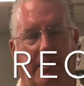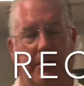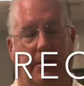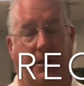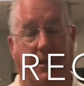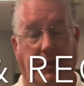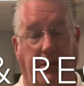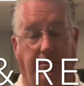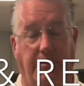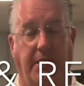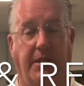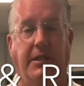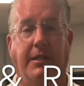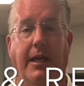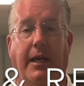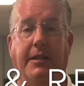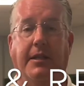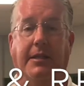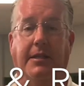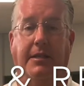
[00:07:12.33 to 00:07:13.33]
dismissed
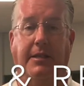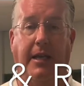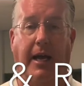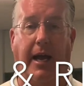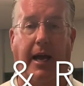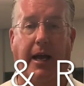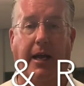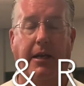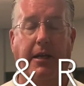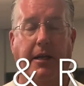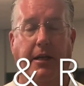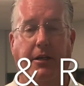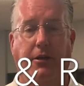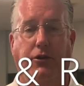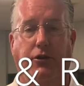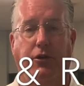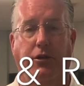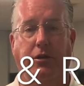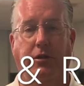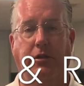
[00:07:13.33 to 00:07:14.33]
out the side
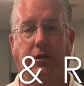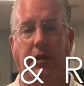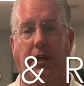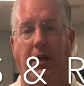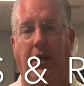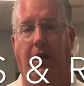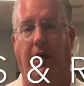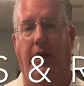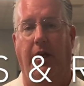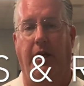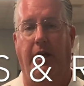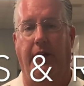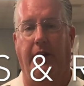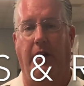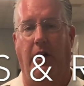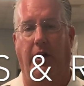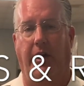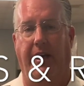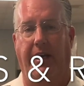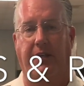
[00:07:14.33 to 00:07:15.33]
entrance, and
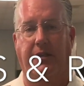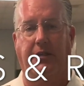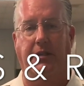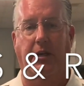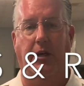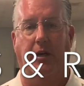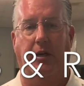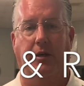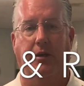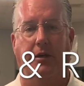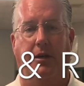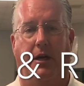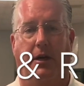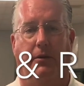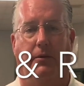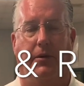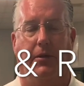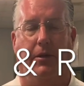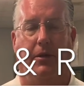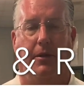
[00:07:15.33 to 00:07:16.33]
they'll exit on
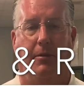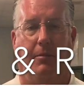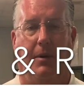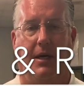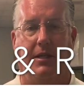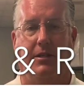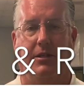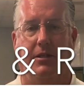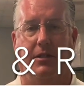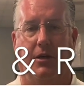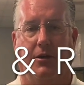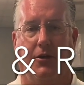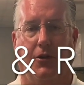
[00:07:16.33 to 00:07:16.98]
with the buses on the